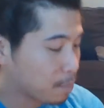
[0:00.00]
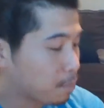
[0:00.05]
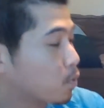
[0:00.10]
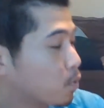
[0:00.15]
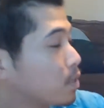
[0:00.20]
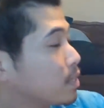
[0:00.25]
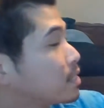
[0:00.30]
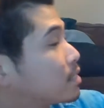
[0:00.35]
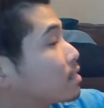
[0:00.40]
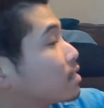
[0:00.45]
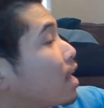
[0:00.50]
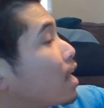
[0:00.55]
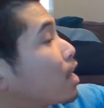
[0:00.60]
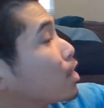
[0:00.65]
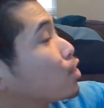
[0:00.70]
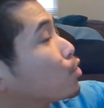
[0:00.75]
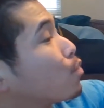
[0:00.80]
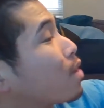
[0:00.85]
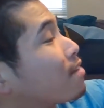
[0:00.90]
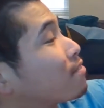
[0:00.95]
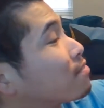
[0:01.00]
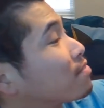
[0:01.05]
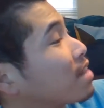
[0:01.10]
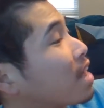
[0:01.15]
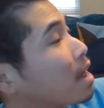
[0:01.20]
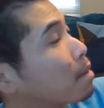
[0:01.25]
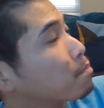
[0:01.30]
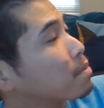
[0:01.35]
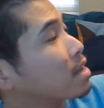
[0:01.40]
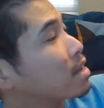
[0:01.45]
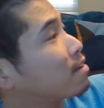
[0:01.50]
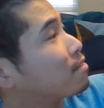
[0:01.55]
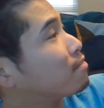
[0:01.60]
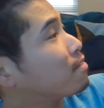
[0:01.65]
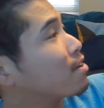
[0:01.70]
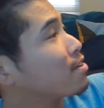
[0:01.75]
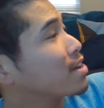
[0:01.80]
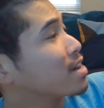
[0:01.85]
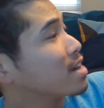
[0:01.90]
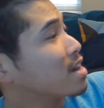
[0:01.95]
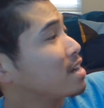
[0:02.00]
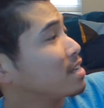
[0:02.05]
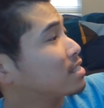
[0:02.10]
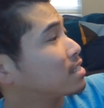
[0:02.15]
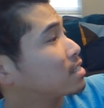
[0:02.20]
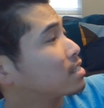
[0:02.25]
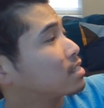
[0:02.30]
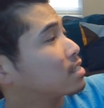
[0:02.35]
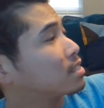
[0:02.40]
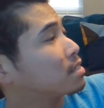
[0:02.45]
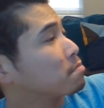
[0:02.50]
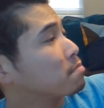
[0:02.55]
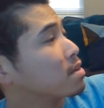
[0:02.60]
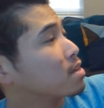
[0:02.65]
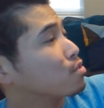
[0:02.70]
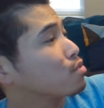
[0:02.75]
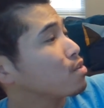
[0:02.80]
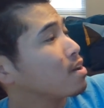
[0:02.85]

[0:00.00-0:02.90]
The boy said, You have not been very nice to